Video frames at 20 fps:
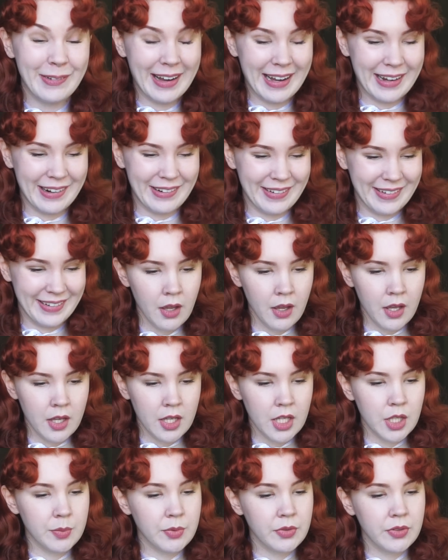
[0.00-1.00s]
wow.
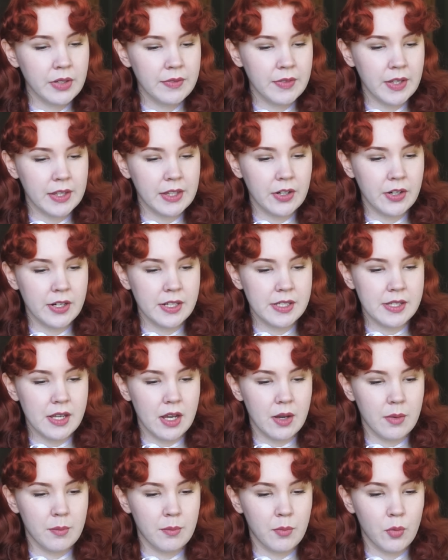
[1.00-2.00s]
You believe that there is
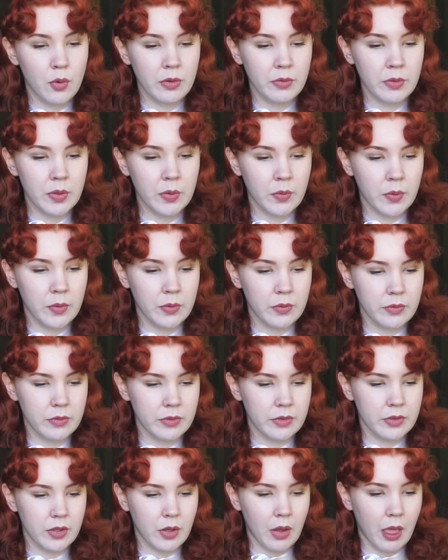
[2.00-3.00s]
more reward.
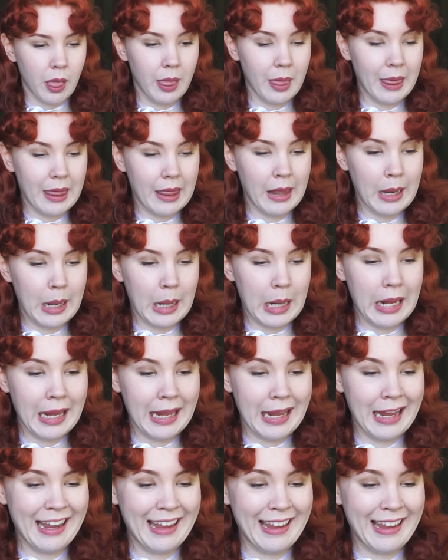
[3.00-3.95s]
Uh,